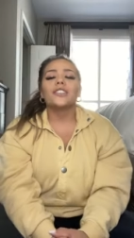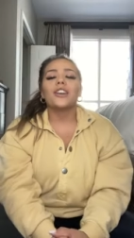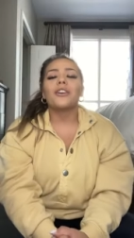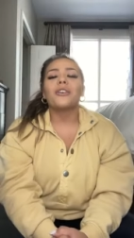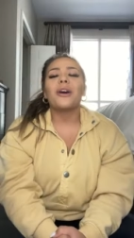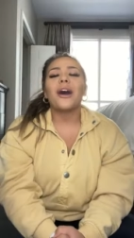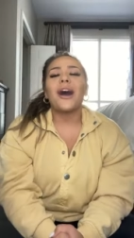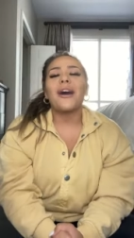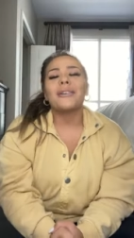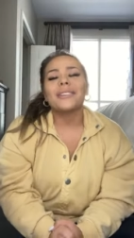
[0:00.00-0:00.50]

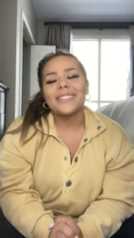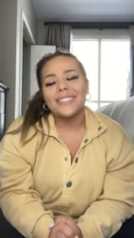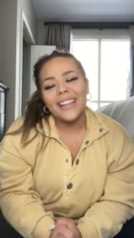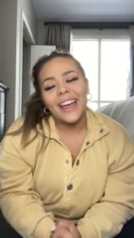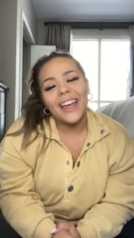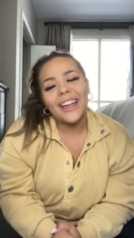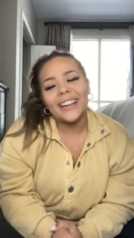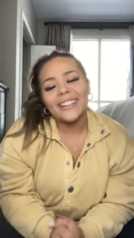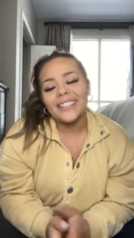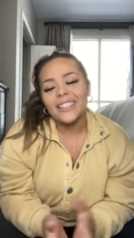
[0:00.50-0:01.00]
So I was
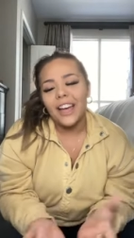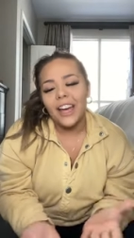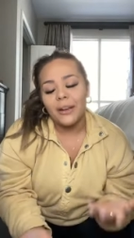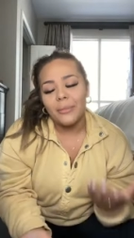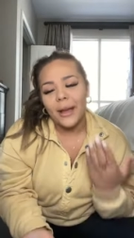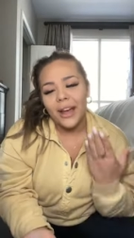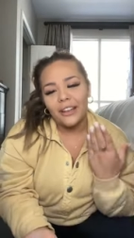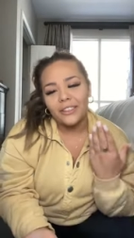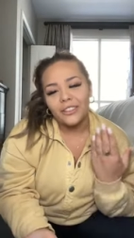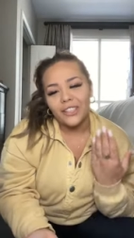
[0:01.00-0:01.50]
saying it's not
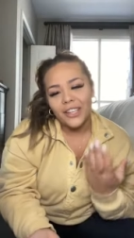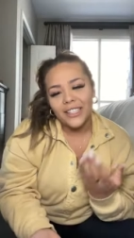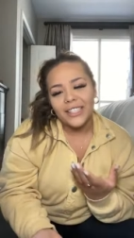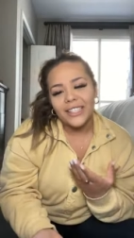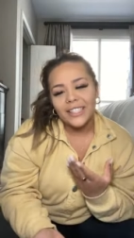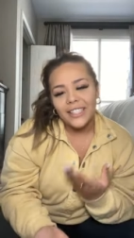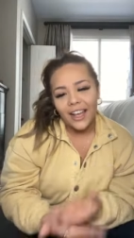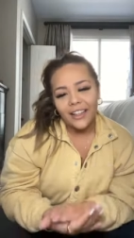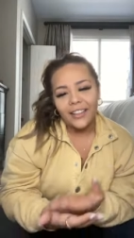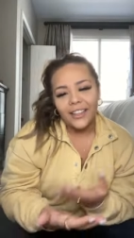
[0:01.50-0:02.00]
about
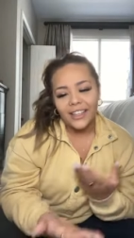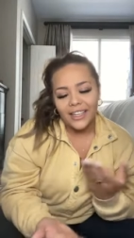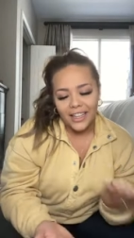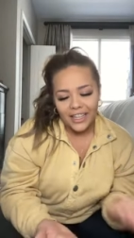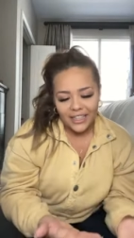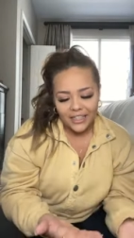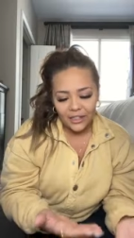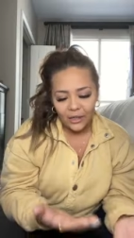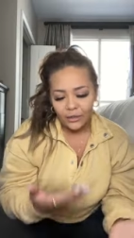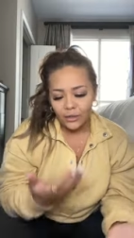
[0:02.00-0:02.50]
just selling
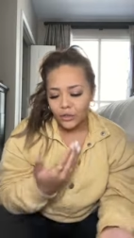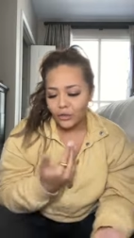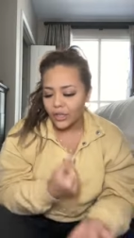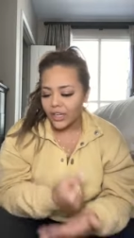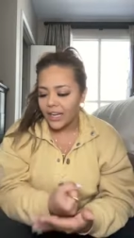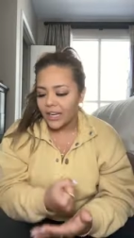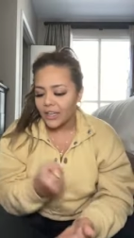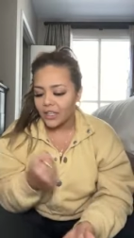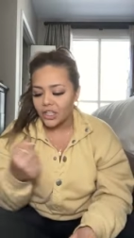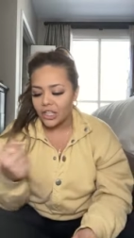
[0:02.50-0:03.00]
ketones,
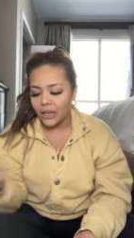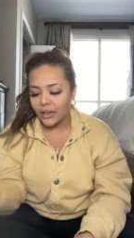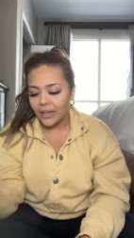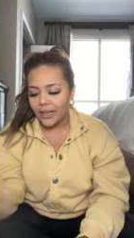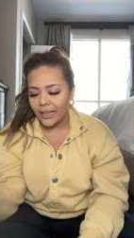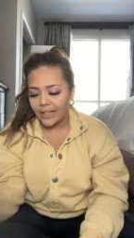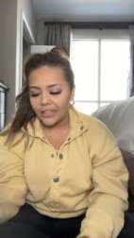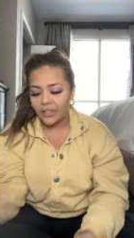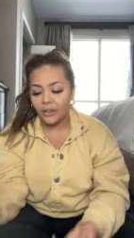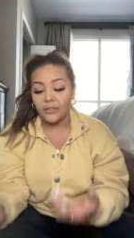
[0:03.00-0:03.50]
drinking and sharing
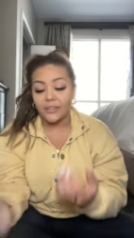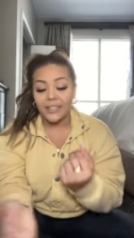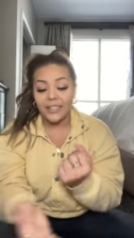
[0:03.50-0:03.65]
ketones.